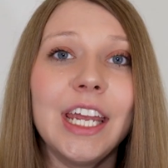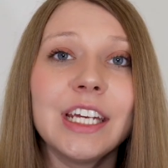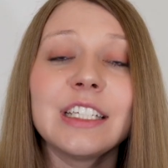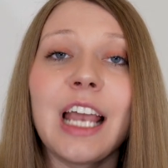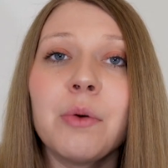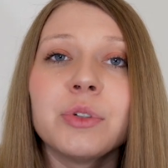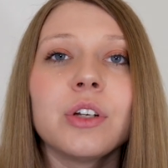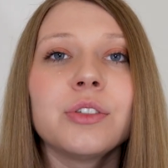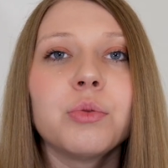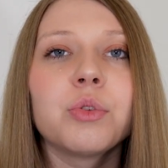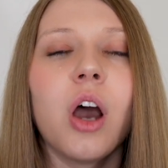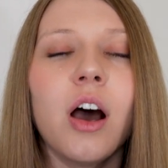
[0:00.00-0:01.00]
And I was
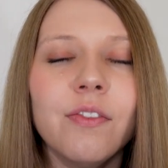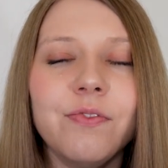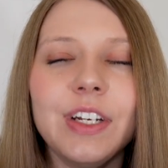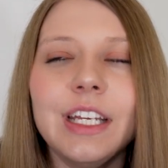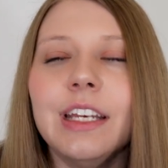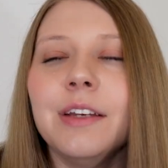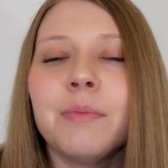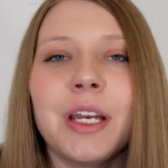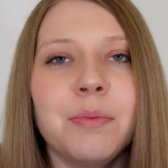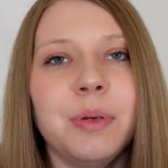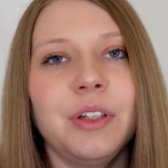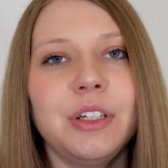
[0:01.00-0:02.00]
also confident in my
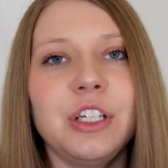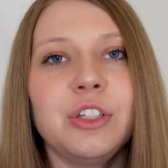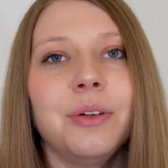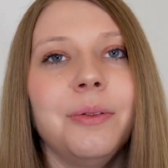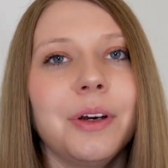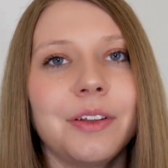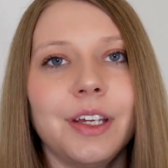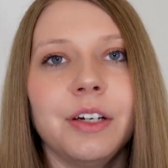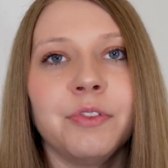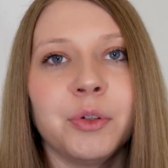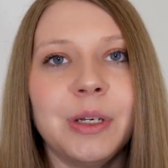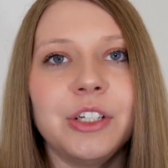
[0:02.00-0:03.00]
ability to look that
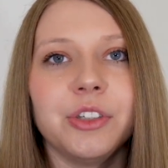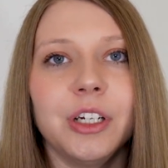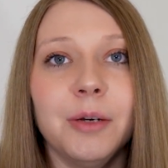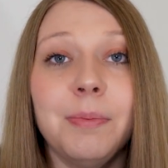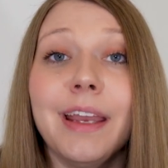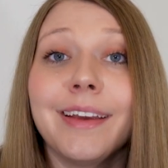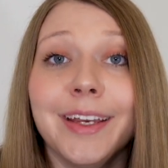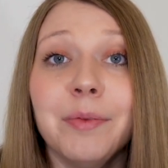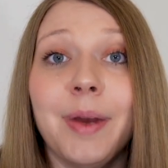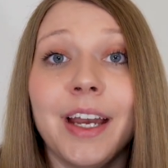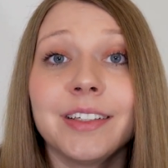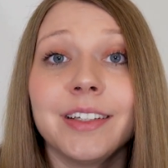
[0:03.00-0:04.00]
information up and get
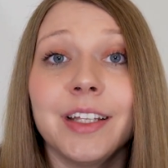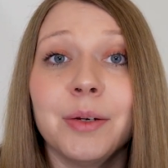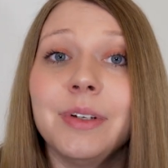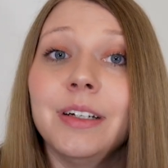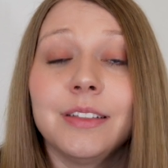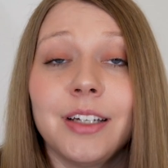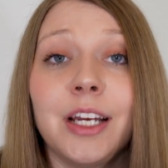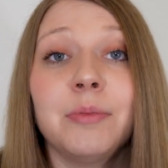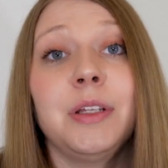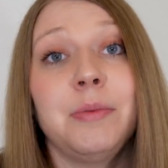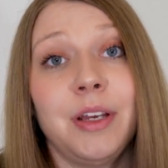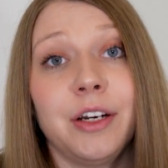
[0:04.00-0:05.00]
back to them in a
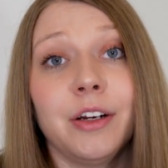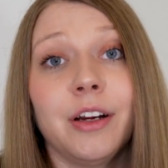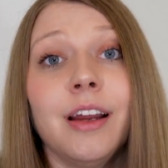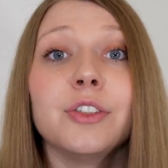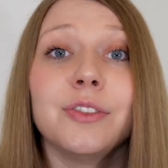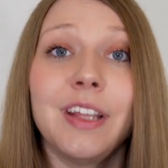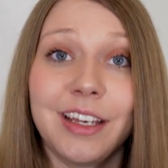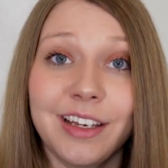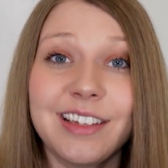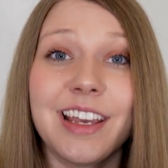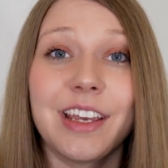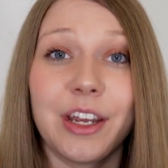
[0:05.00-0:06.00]
timely manner so they
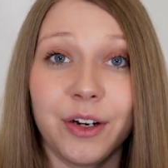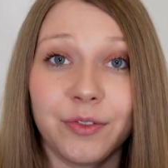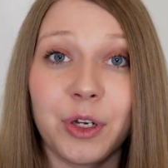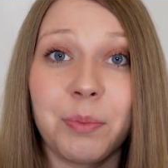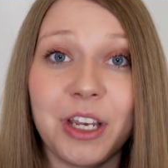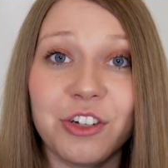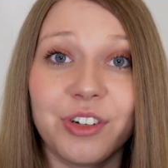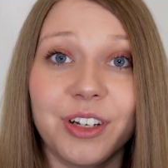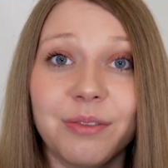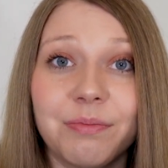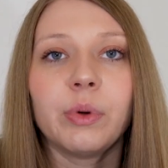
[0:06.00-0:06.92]
can take care of their patient.